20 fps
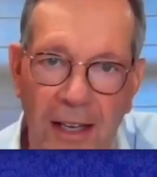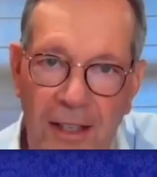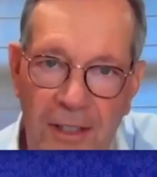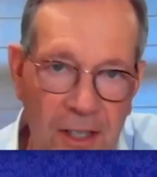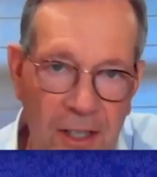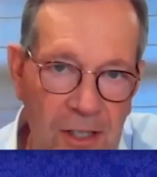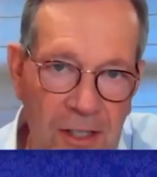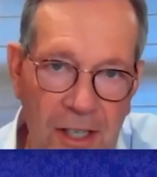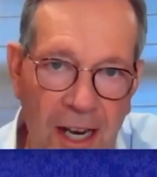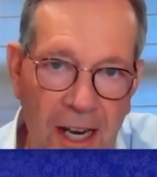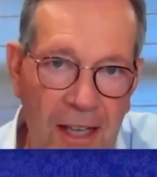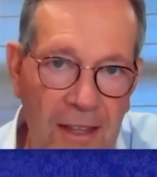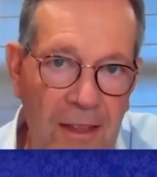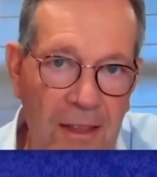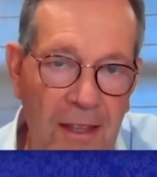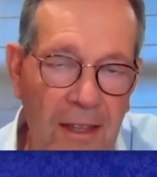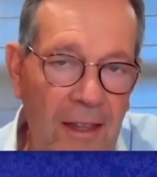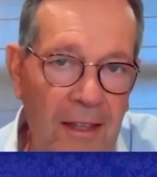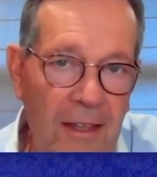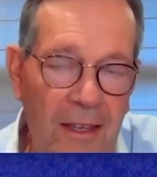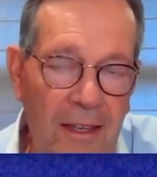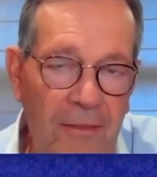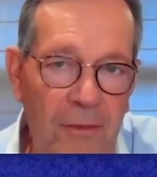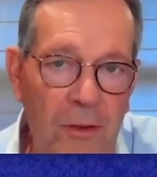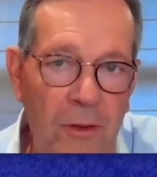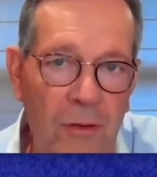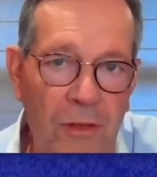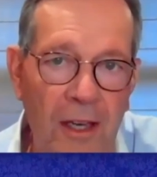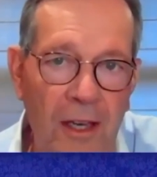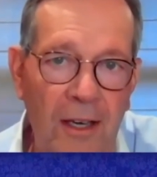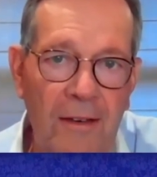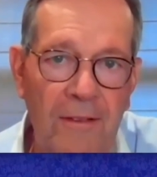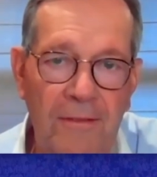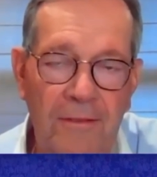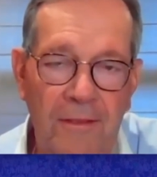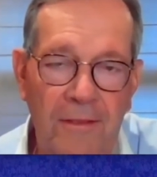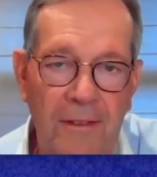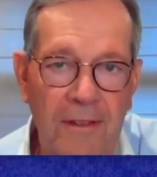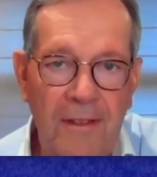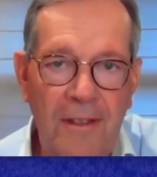I could just say, if you think
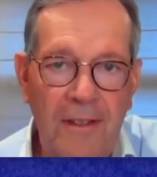of